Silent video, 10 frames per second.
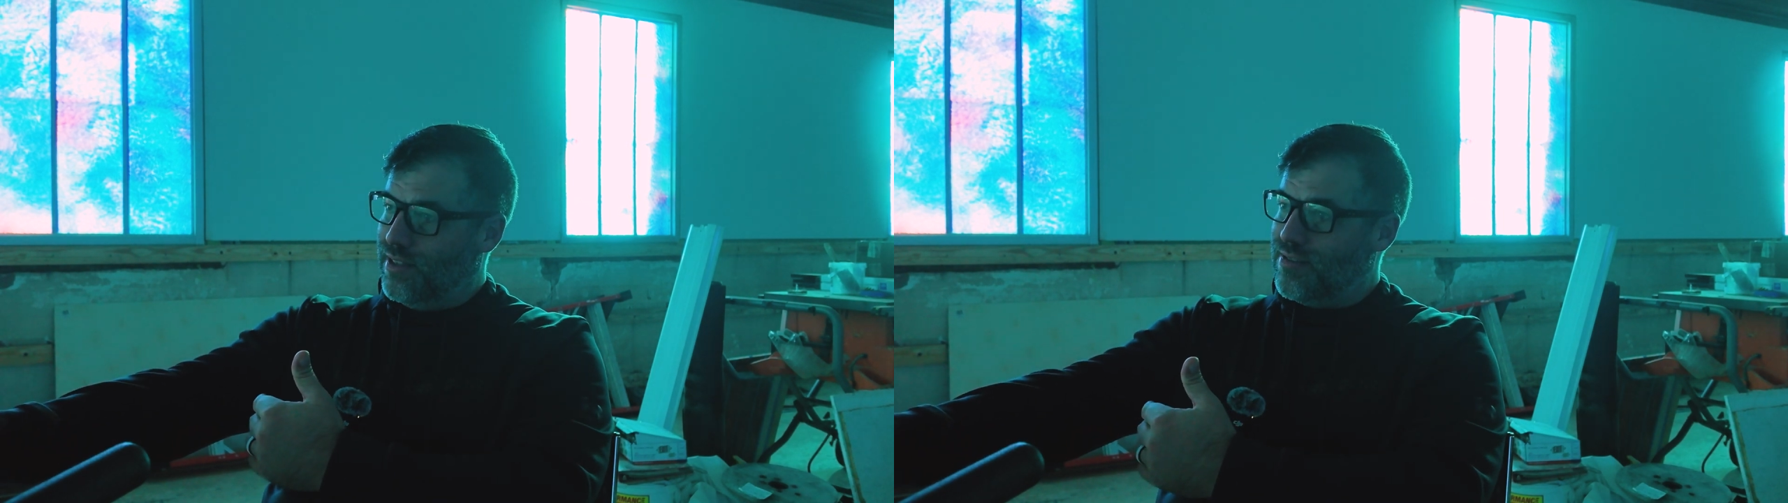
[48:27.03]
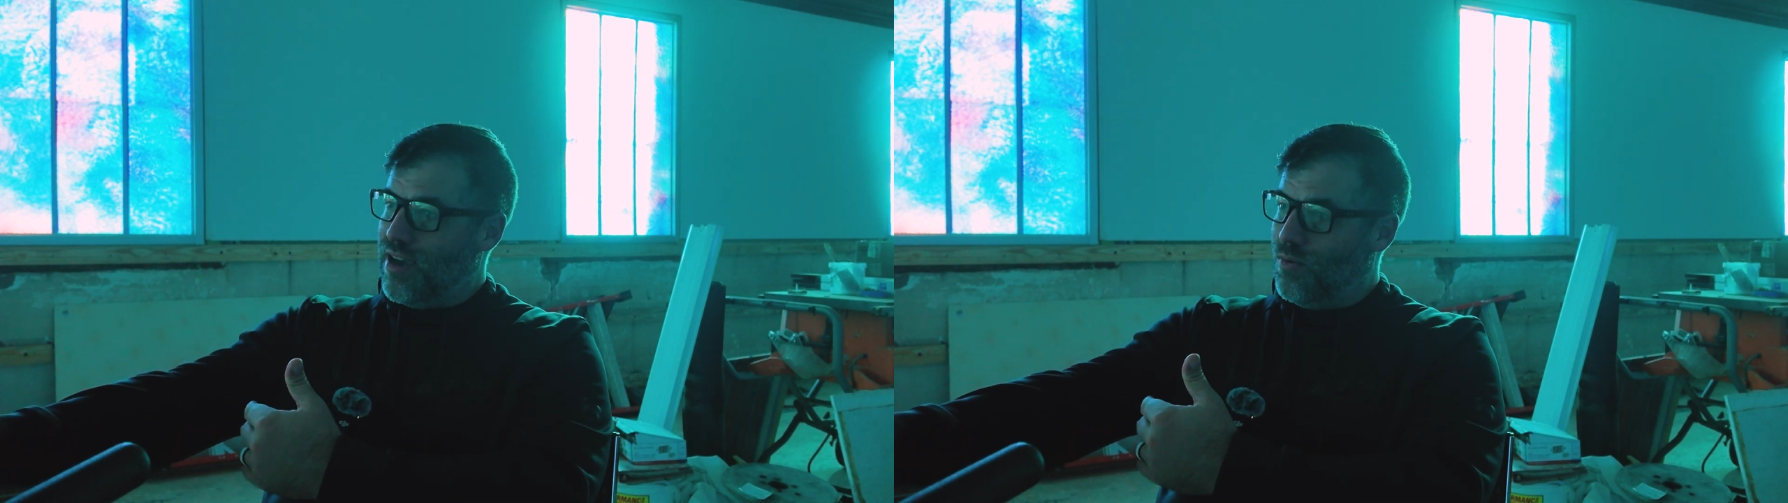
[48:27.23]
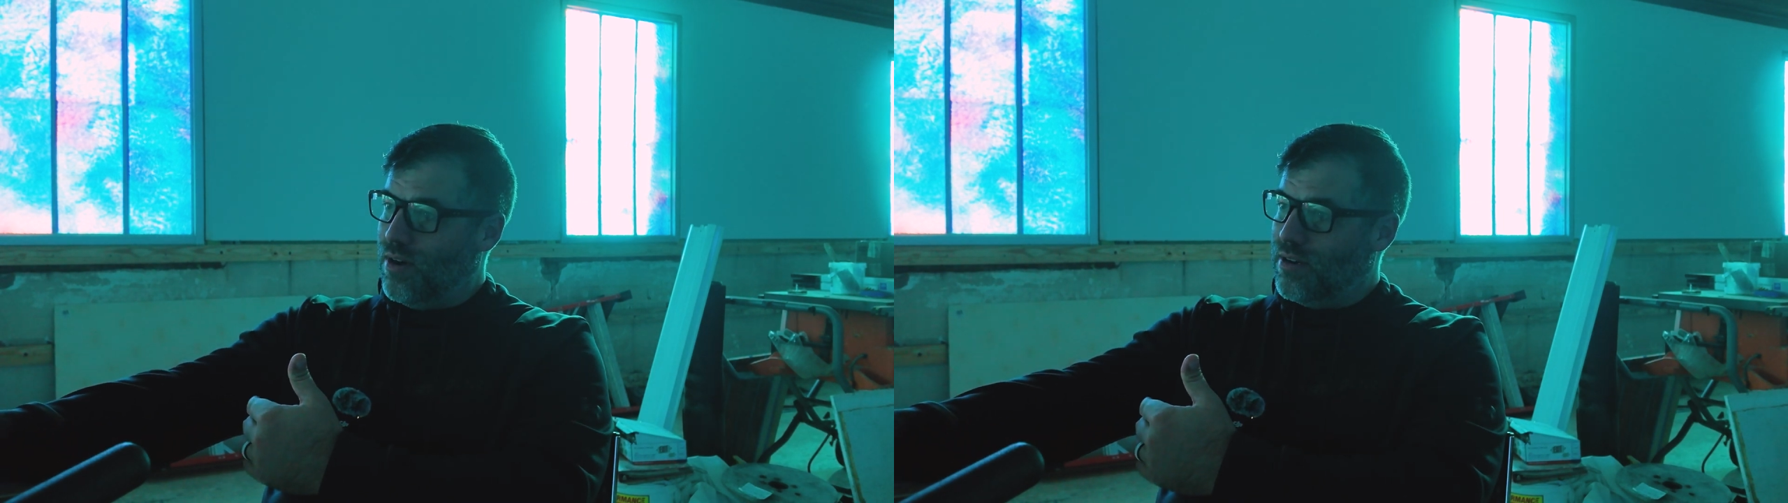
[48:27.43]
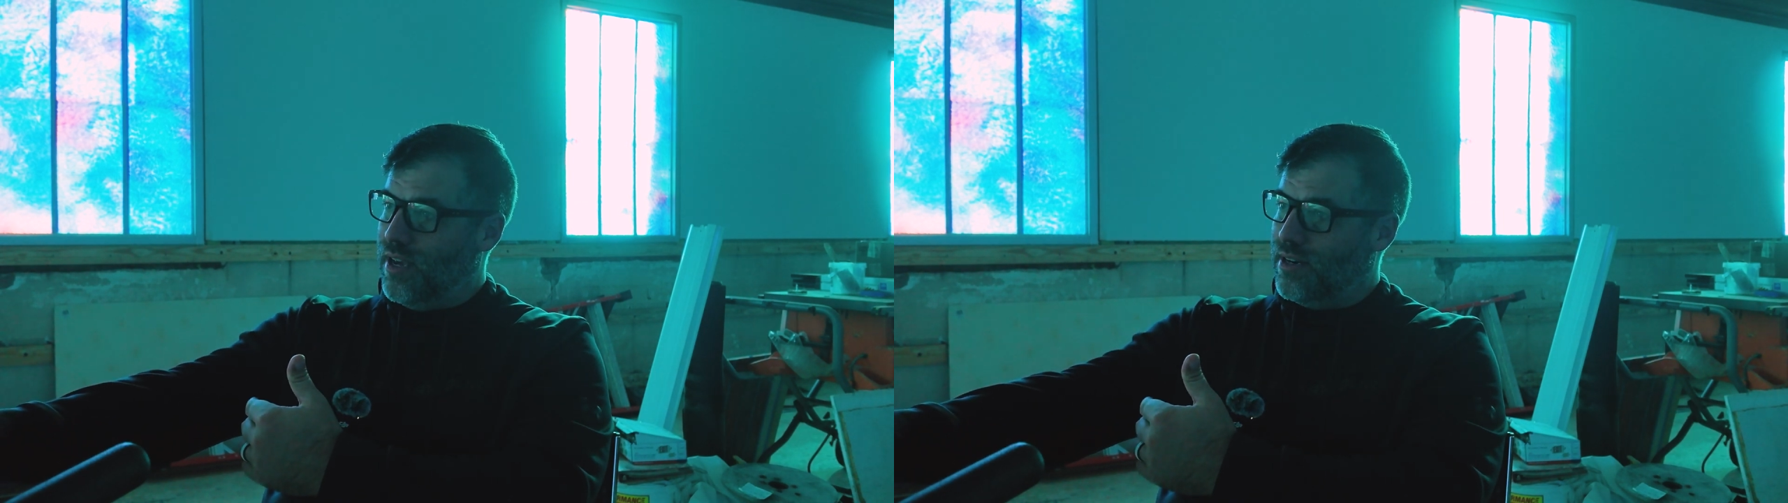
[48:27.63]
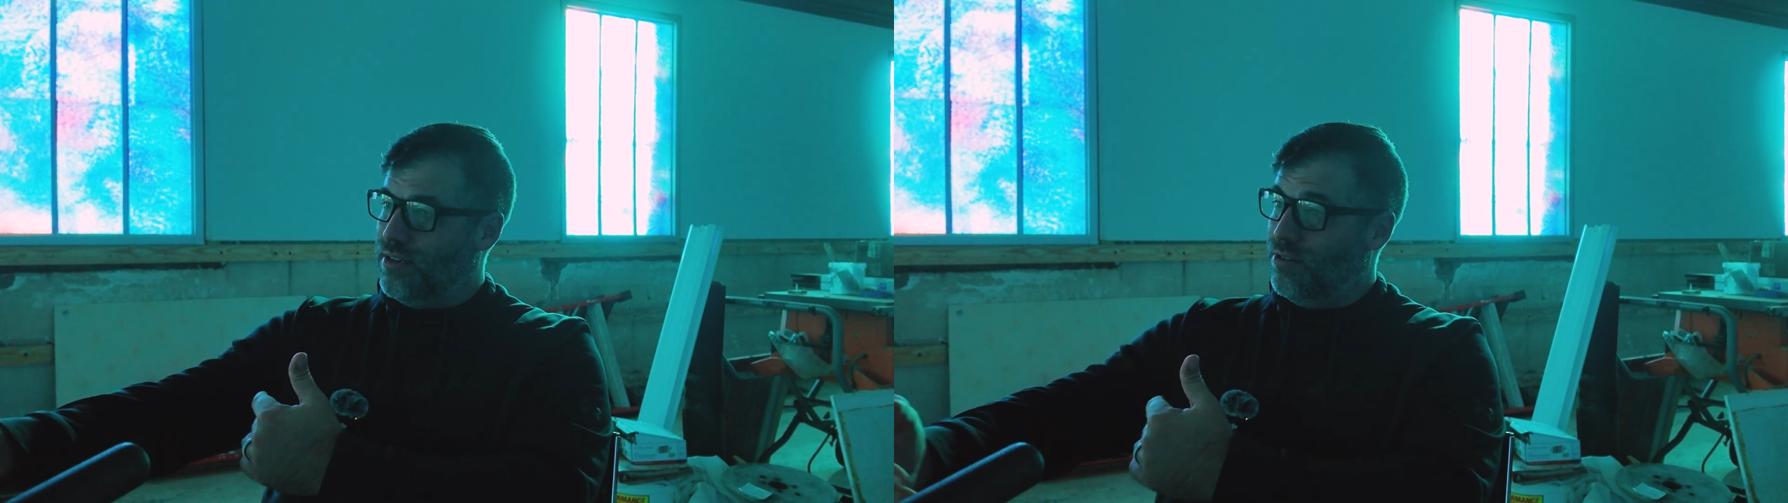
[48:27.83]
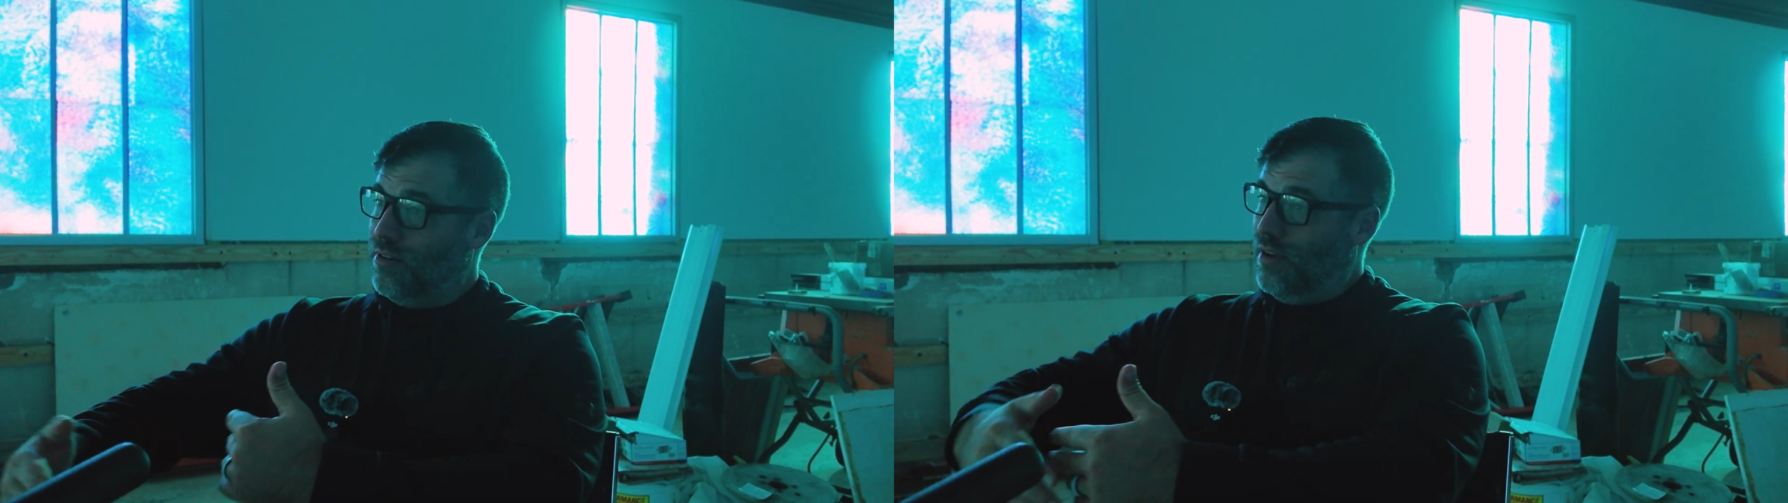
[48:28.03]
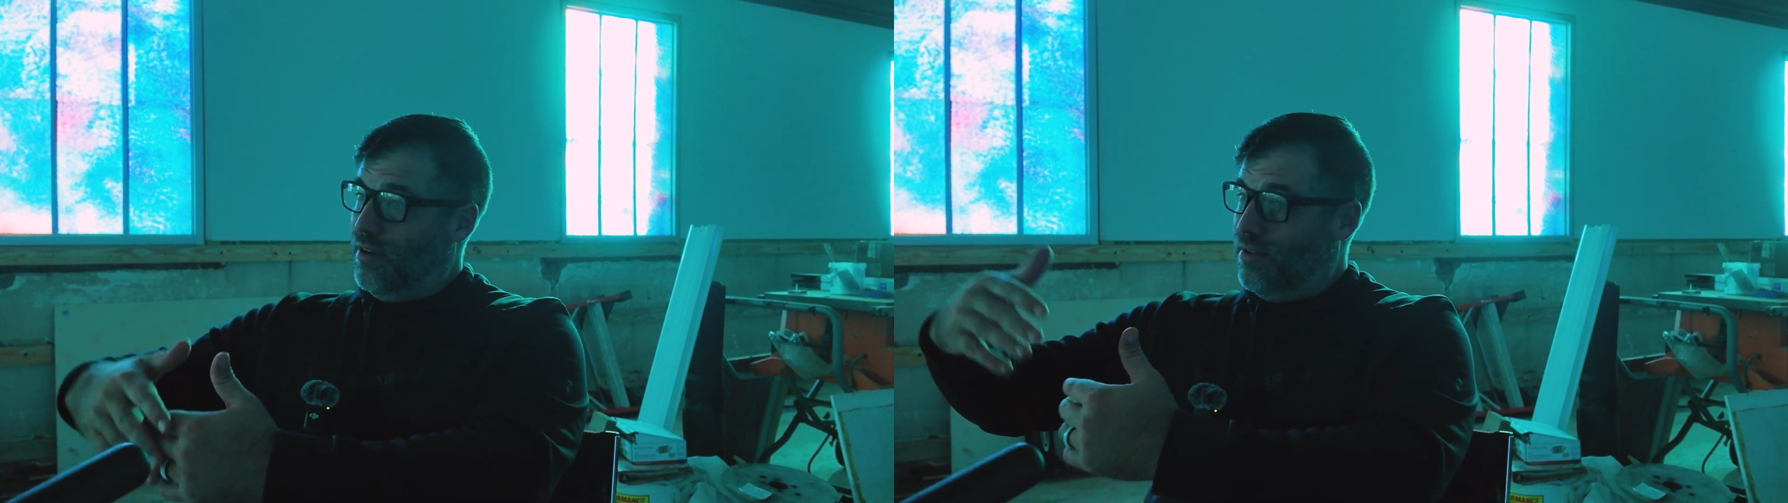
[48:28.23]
that the sidewalk connected to,